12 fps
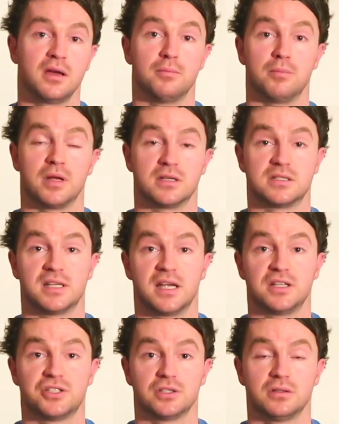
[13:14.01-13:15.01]

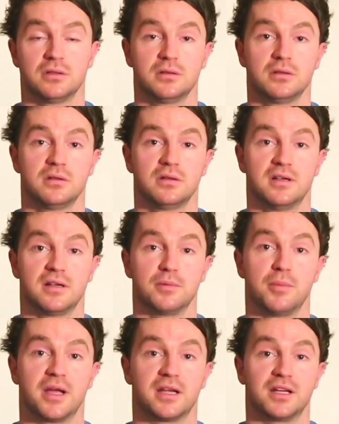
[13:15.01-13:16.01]
Meditation, it'll
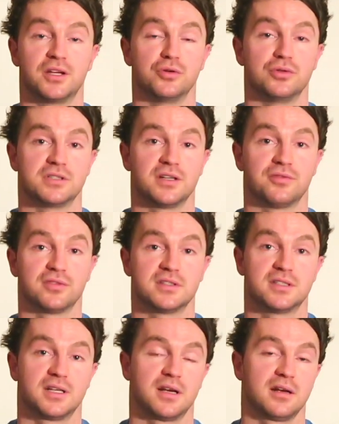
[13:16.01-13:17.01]
make a huge
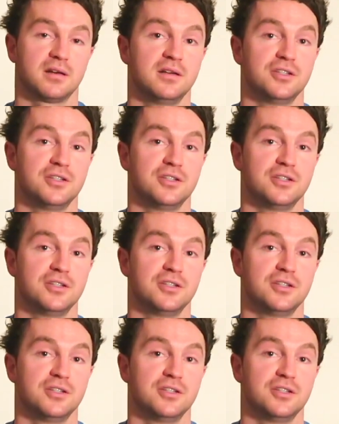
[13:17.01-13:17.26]
difference to you.